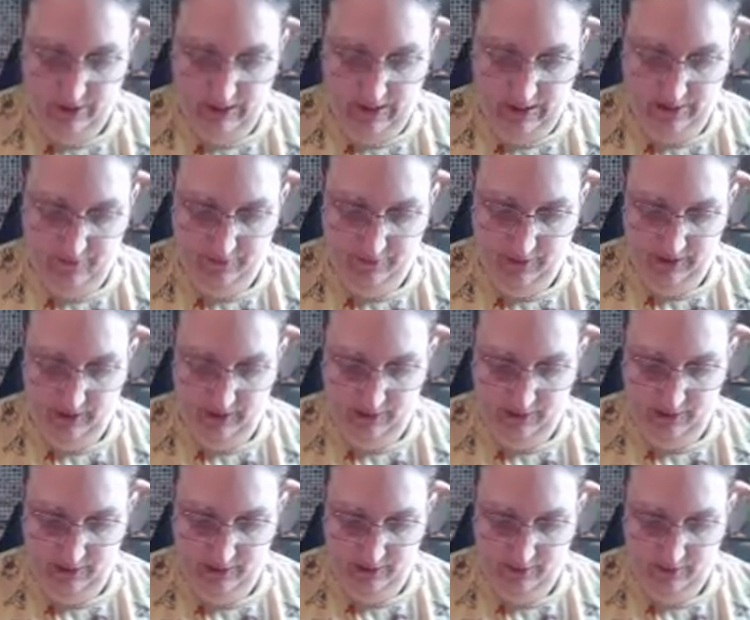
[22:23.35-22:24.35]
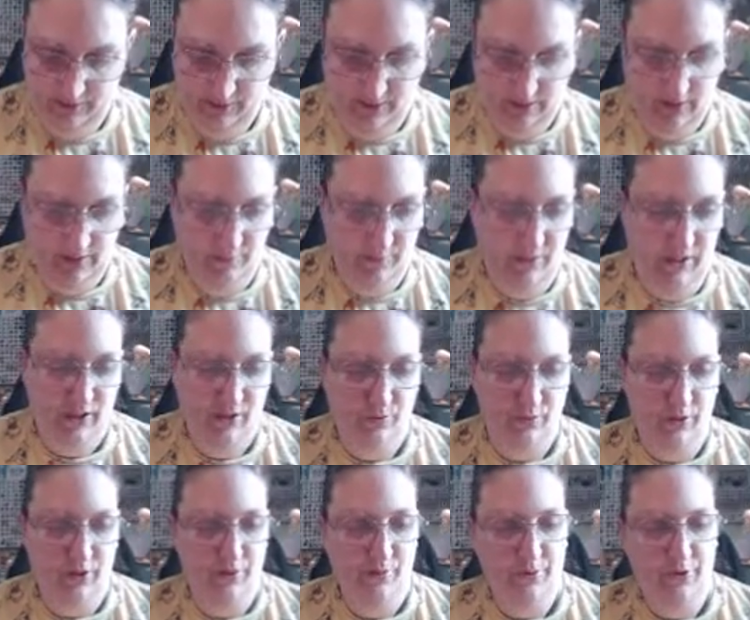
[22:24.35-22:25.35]
having, because we're
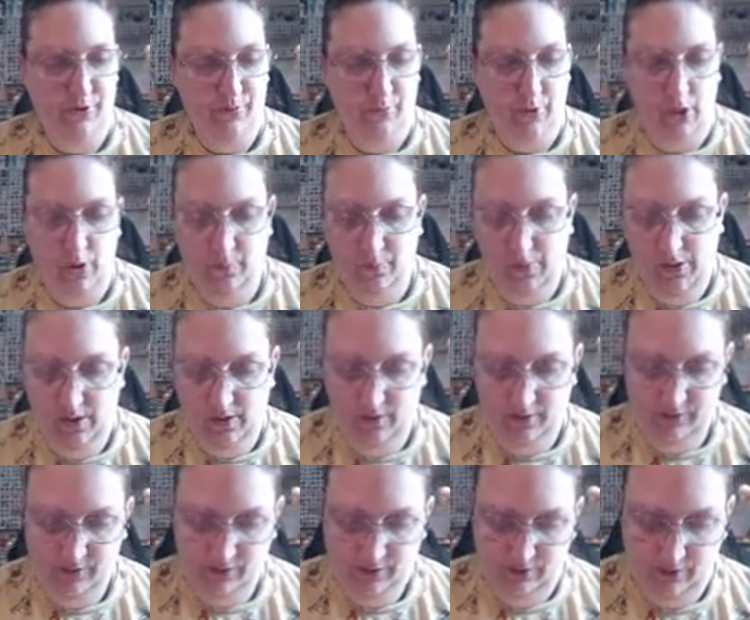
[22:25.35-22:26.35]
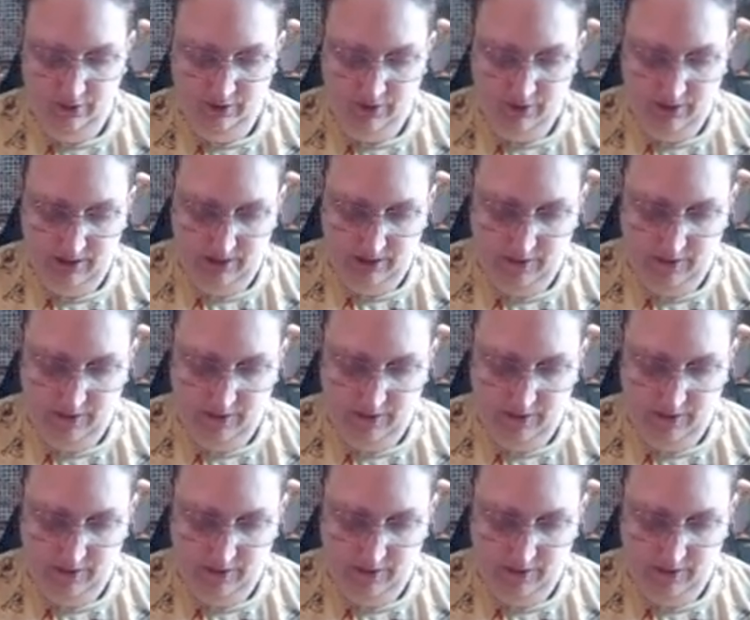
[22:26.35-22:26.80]
going to put a pom-pom so it looks like the